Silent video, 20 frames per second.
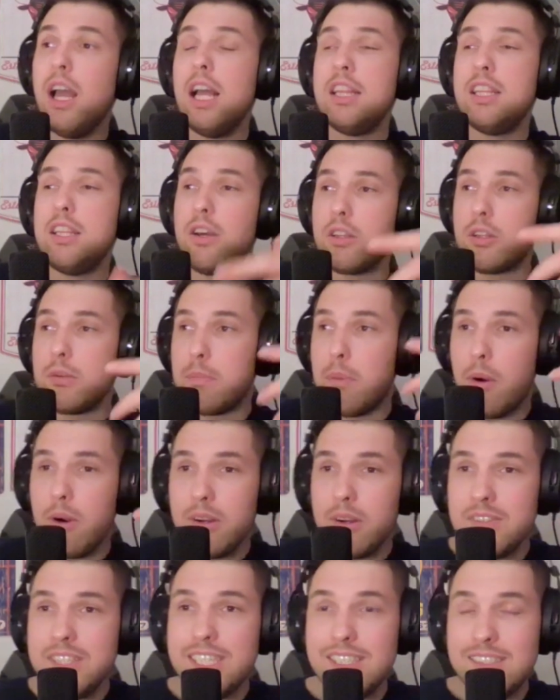The other part
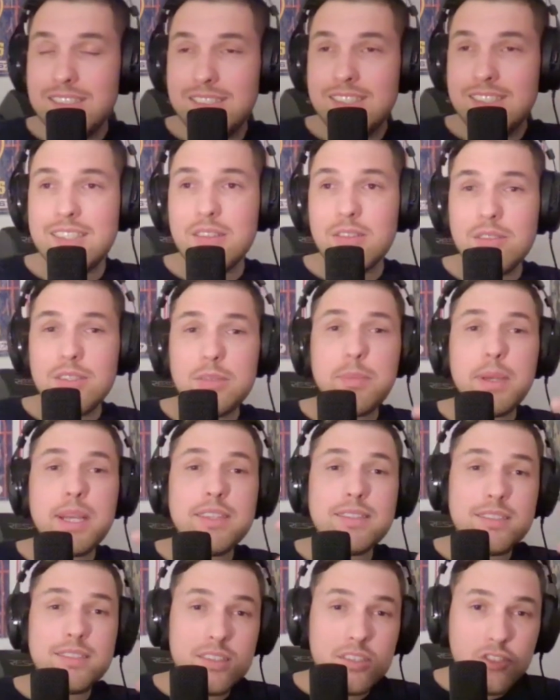of it is still is
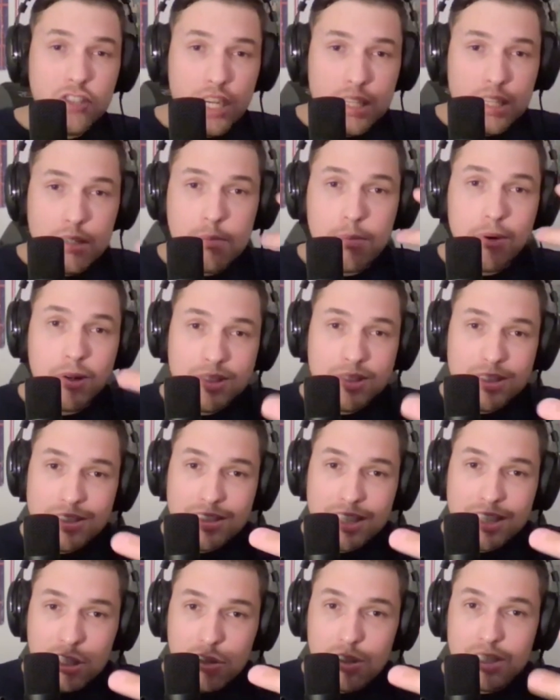because it's a Jalen Brunson
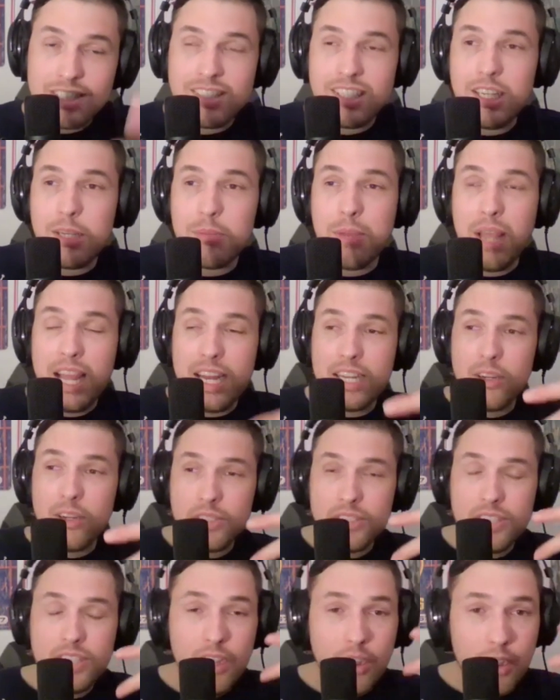centric team. And
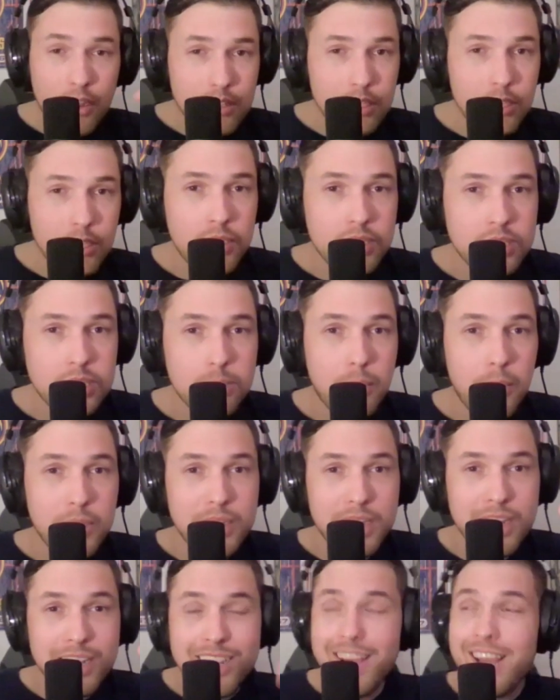here's the other crazy part,
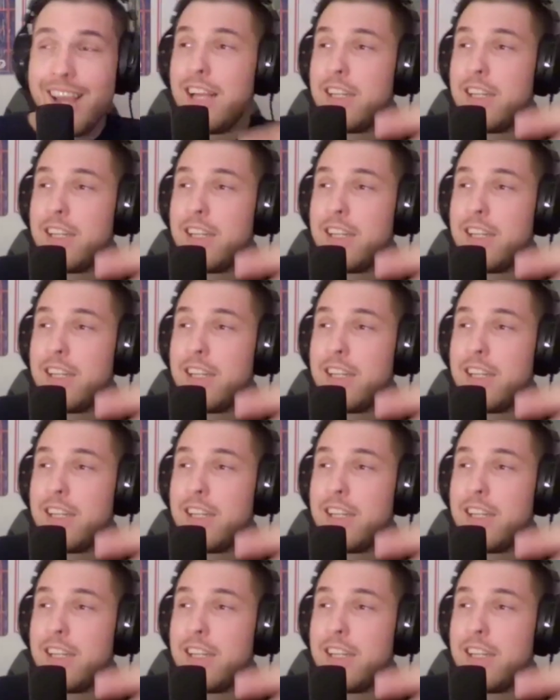Nick.